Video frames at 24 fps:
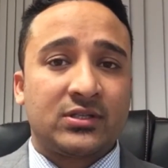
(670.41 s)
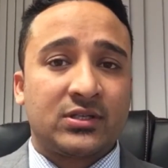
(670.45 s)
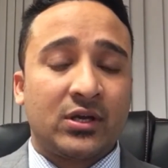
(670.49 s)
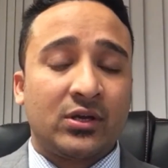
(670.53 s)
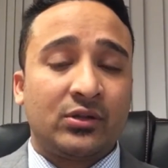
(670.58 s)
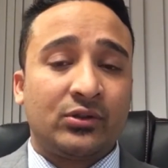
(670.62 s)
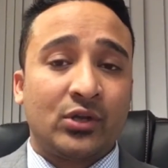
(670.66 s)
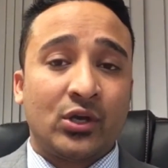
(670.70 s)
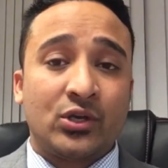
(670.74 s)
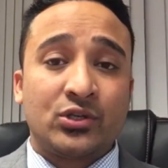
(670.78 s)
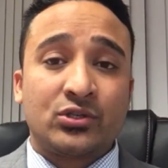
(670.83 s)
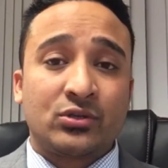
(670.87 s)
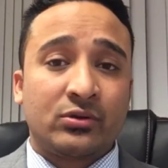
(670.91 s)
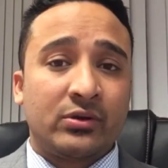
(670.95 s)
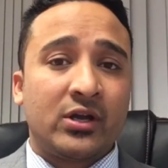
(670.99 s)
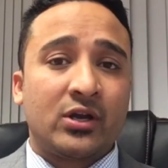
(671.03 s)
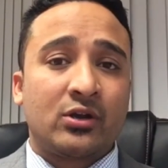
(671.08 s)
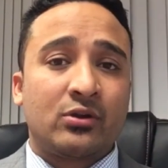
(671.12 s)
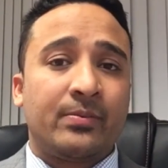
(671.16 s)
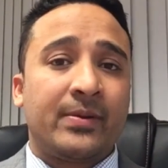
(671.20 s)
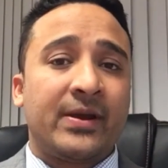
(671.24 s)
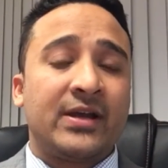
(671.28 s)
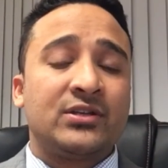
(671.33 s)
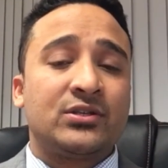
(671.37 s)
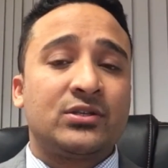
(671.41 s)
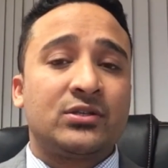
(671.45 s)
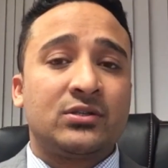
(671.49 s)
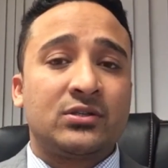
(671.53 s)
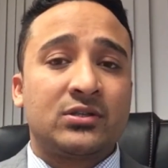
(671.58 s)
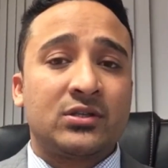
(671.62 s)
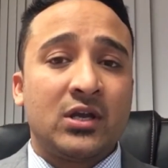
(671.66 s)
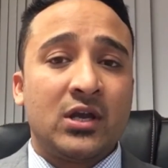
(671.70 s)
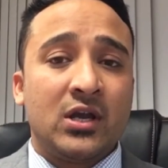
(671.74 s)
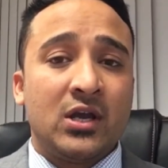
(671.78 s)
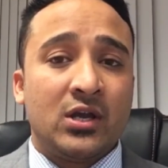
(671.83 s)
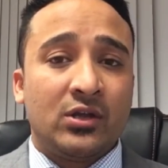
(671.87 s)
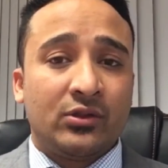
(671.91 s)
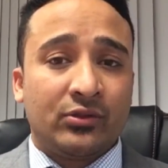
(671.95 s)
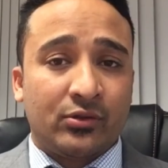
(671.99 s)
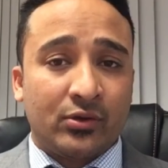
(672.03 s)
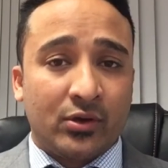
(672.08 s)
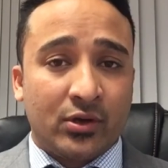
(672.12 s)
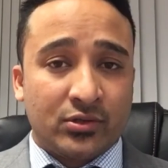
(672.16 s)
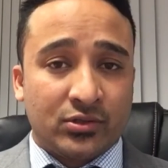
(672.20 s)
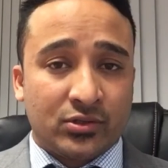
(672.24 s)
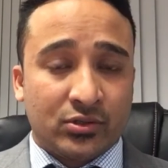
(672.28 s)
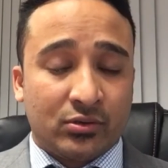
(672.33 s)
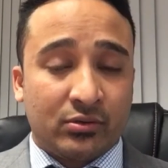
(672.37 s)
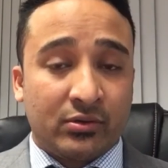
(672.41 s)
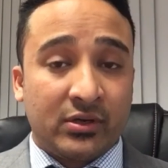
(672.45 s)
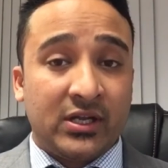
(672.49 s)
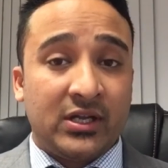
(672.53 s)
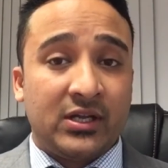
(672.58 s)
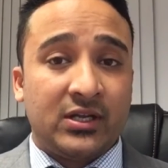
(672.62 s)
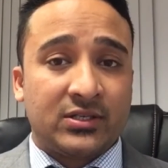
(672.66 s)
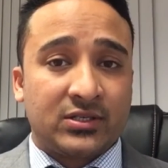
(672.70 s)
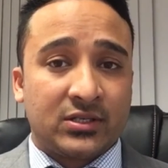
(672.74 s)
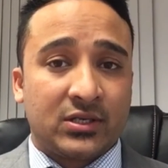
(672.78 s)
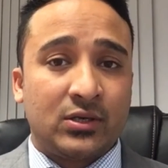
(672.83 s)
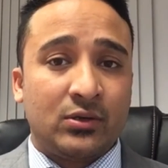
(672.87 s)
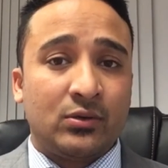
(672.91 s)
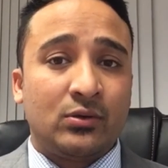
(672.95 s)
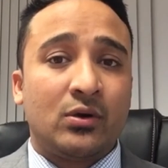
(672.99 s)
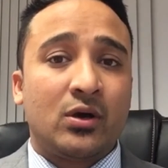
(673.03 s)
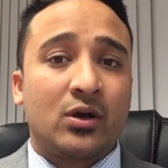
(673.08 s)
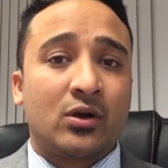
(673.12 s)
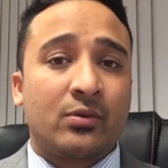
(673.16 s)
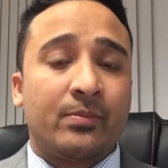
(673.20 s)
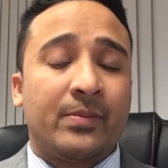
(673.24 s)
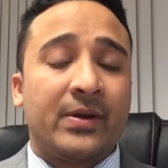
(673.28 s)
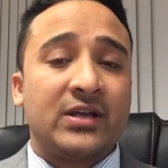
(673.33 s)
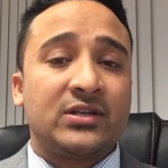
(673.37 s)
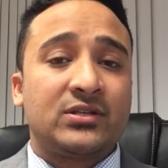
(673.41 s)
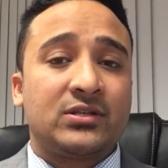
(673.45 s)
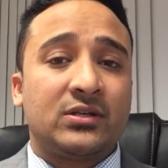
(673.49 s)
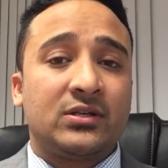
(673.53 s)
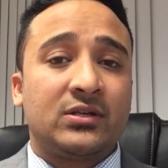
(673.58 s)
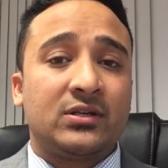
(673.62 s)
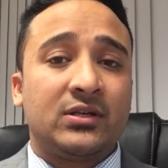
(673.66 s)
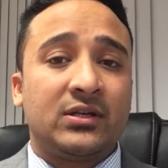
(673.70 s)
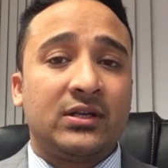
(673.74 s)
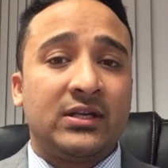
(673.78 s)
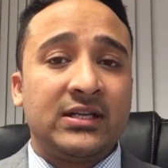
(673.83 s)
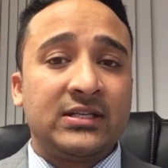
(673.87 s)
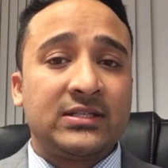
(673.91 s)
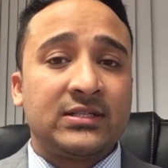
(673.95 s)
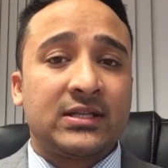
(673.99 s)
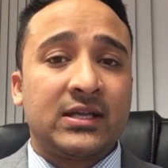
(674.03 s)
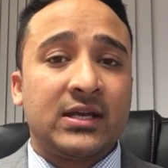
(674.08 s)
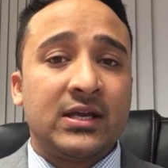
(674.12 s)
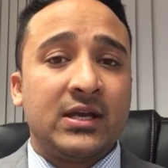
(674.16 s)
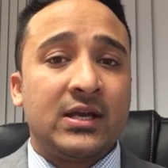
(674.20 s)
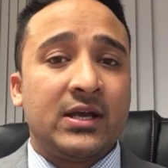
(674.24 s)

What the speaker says: So those three occupations, those three skill occupation list,